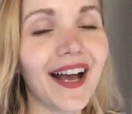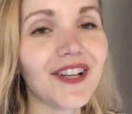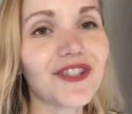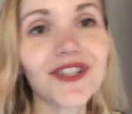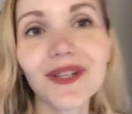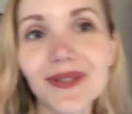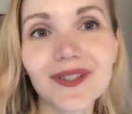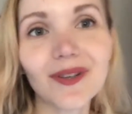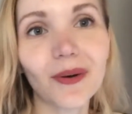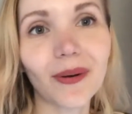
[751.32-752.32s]
And she was
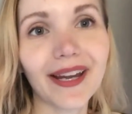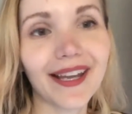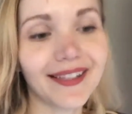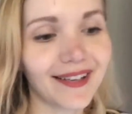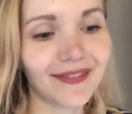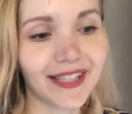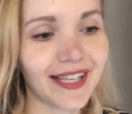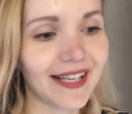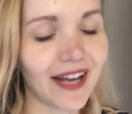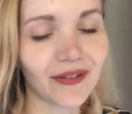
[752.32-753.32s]
so great and lovely,
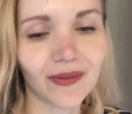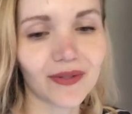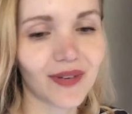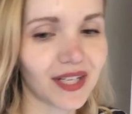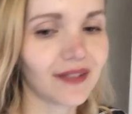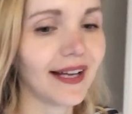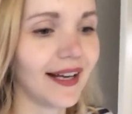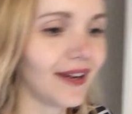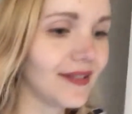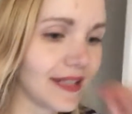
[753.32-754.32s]
and Henry was running
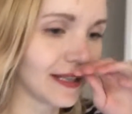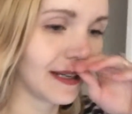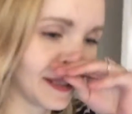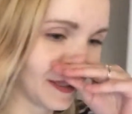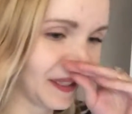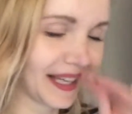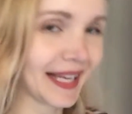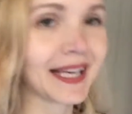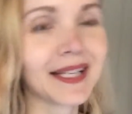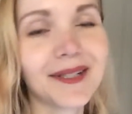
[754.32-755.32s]
around and
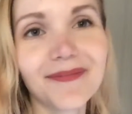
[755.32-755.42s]
like